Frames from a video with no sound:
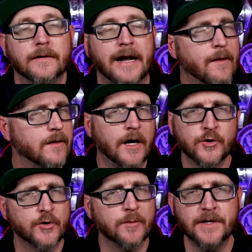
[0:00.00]
Now the
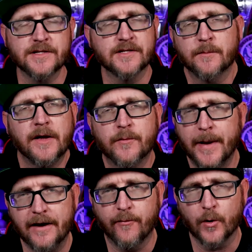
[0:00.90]
laundry room isn't something you have to
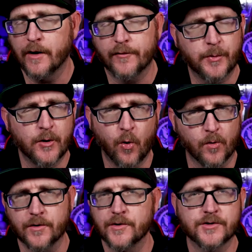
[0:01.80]
pay for. You don't have to put
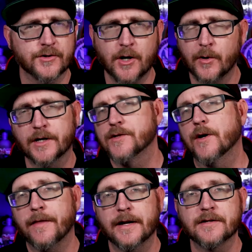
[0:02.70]
quarters or tokens or
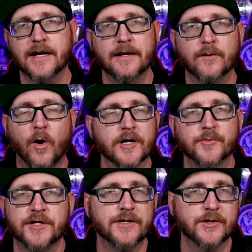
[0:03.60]
anything inside the wash
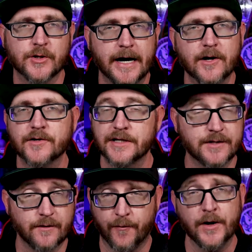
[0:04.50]
machines and dryers.
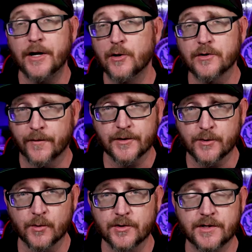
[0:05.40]
It's free to use for the
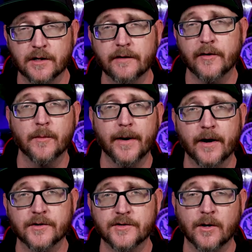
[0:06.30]
soldiers that are living in the
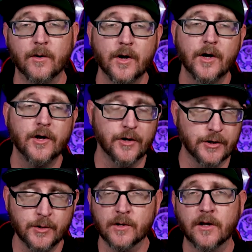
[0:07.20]
barracks. So you
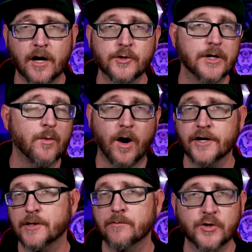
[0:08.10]
can do your laundry,
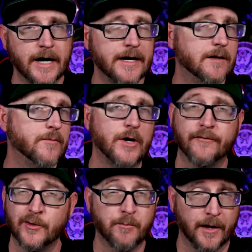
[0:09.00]
wash them, dry them. You
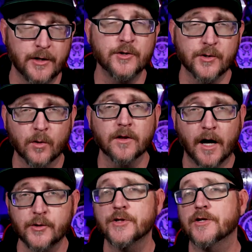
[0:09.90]
have to probably use your own
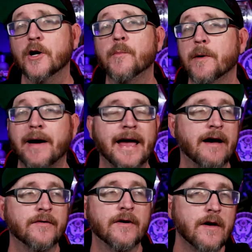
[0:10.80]
laundry soap. They might
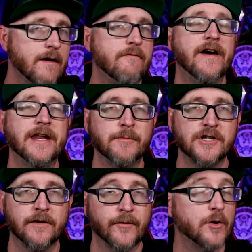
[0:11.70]
have a vending
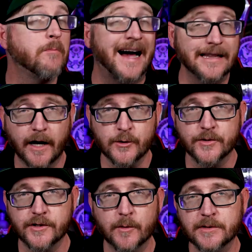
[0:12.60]
machine for you to buy
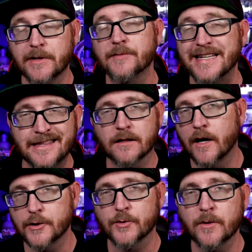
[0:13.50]
laundry soap sometimes in the
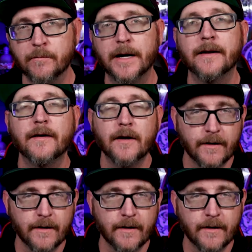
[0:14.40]
laundry room, but